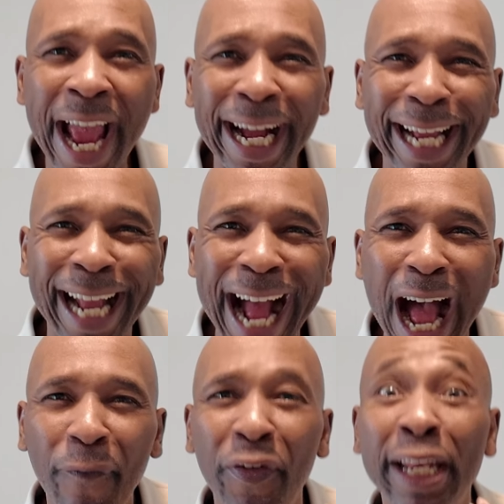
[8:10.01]
a
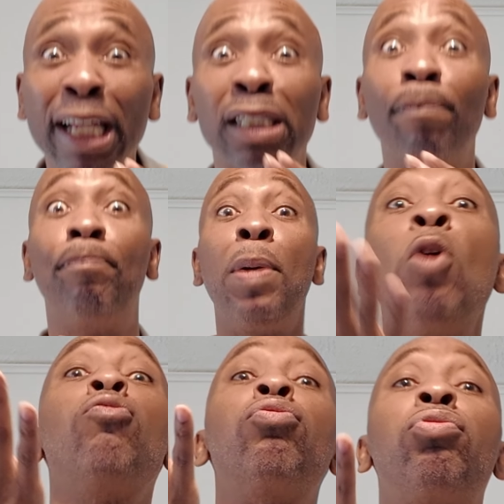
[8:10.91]
confidence
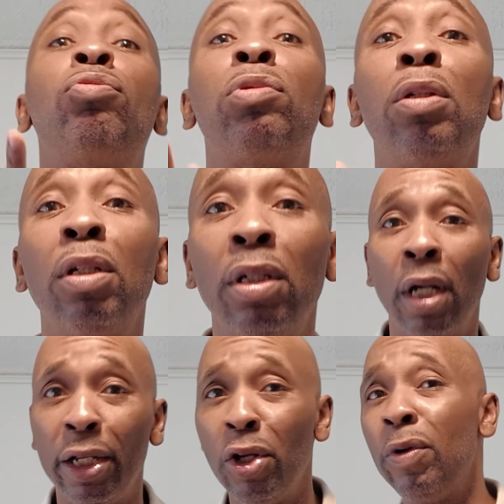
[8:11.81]
boost.
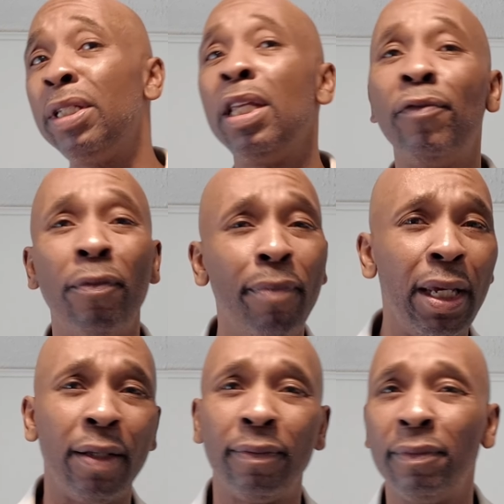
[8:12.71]
I know it did for
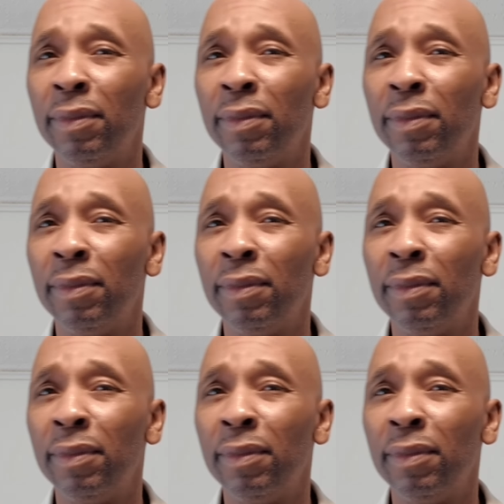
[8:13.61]
me.